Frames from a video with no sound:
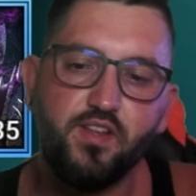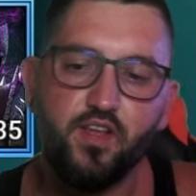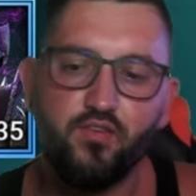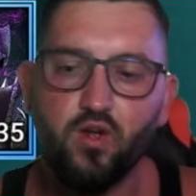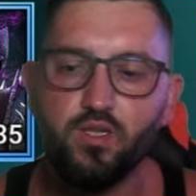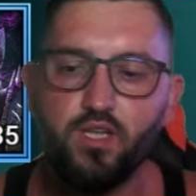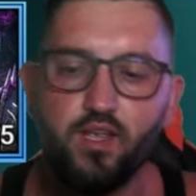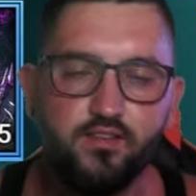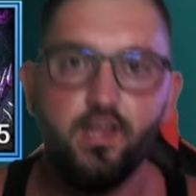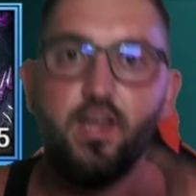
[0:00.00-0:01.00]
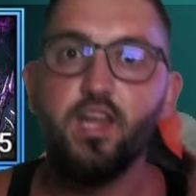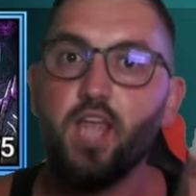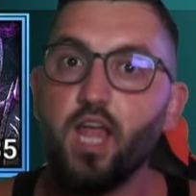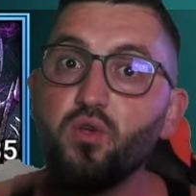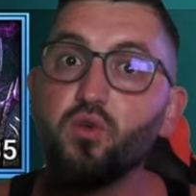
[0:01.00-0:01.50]
difficulty is,
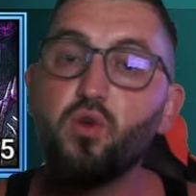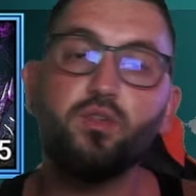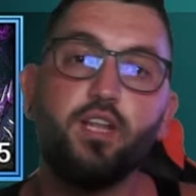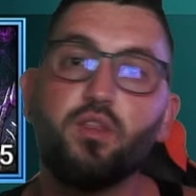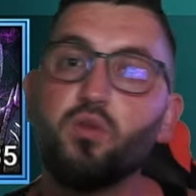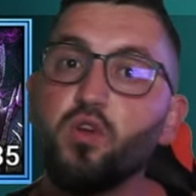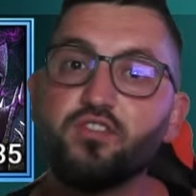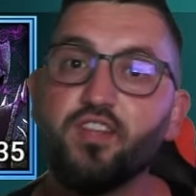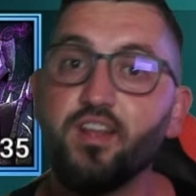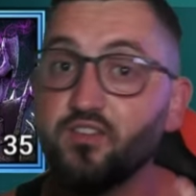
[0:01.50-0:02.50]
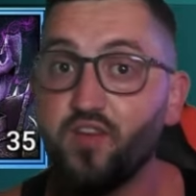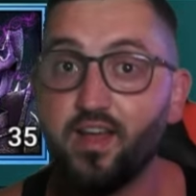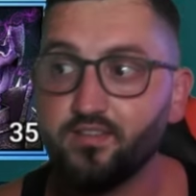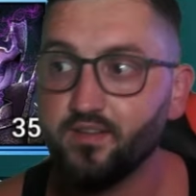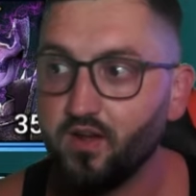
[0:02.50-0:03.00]
can you rotate through your skills
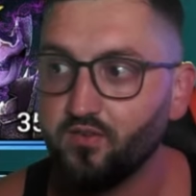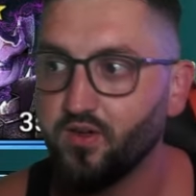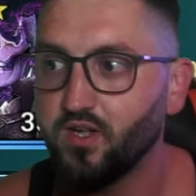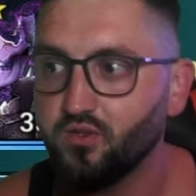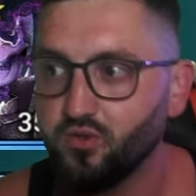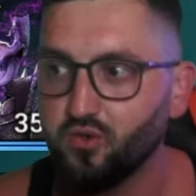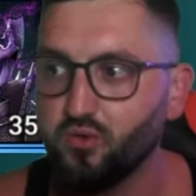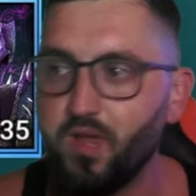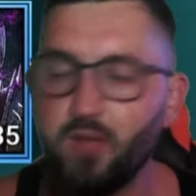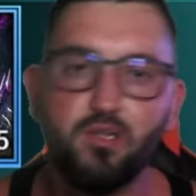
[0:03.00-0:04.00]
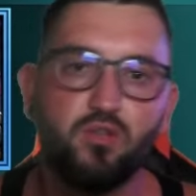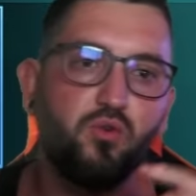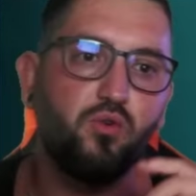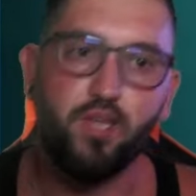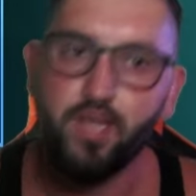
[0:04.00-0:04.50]
fast enough to be able
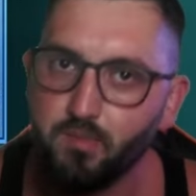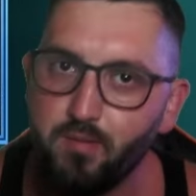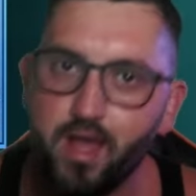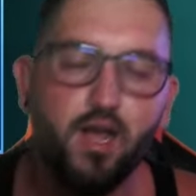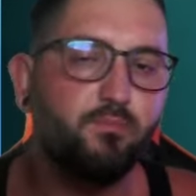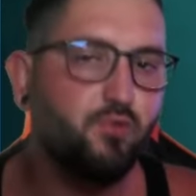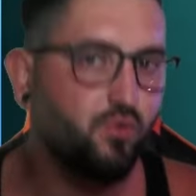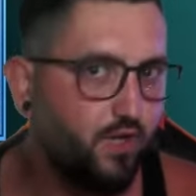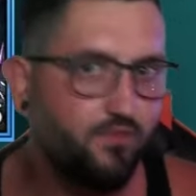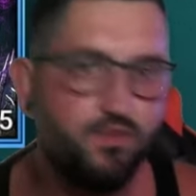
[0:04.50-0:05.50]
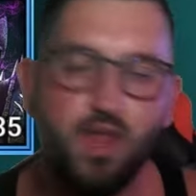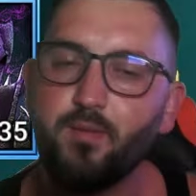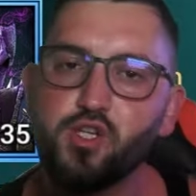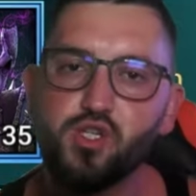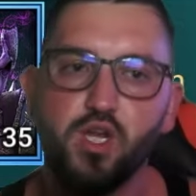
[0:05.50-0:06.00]
to heal back up, to do enough
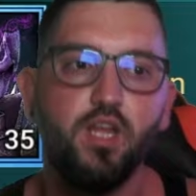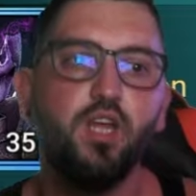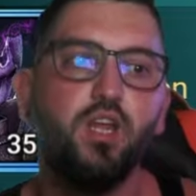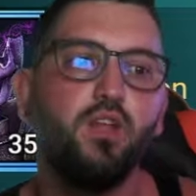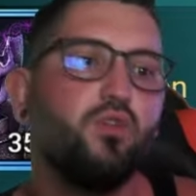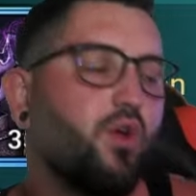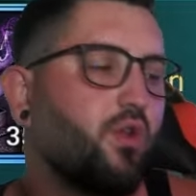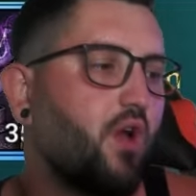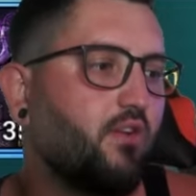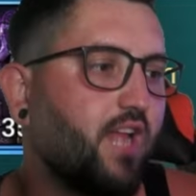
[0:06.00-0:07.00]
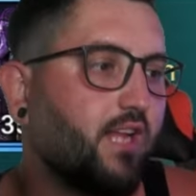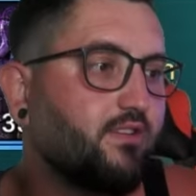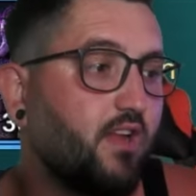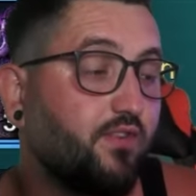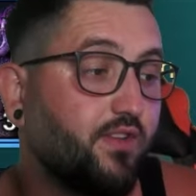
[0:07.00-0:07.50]
damage, you know, and all of that
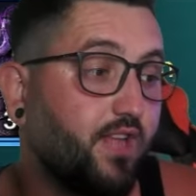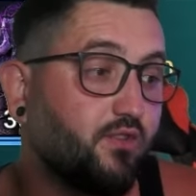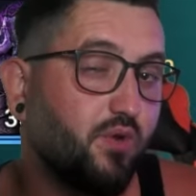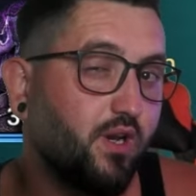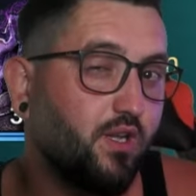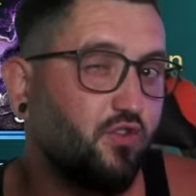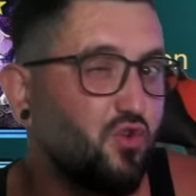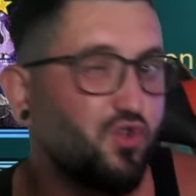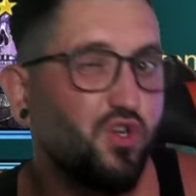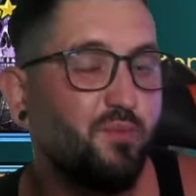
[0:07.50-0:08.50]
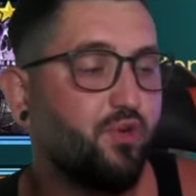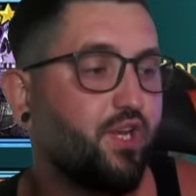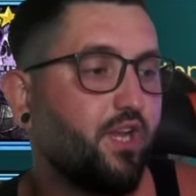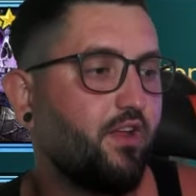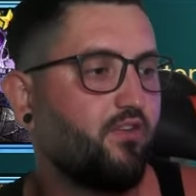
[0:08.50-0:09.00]
stuff. And that's what it's usually
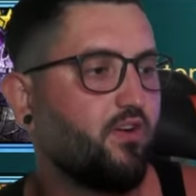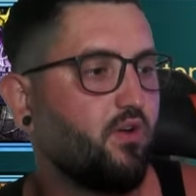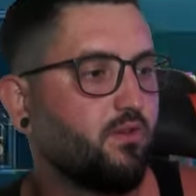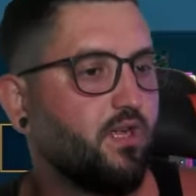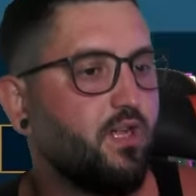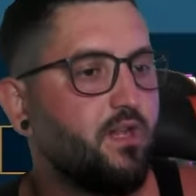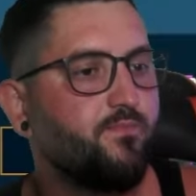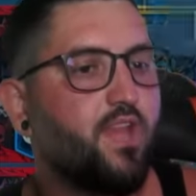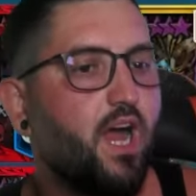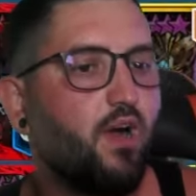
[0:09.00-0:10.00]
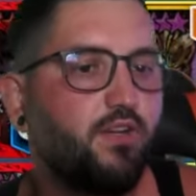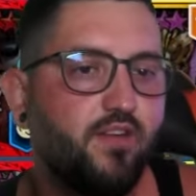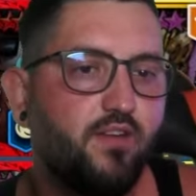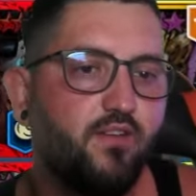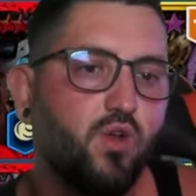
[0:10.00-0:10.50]
pretty difficult. Now, let's have a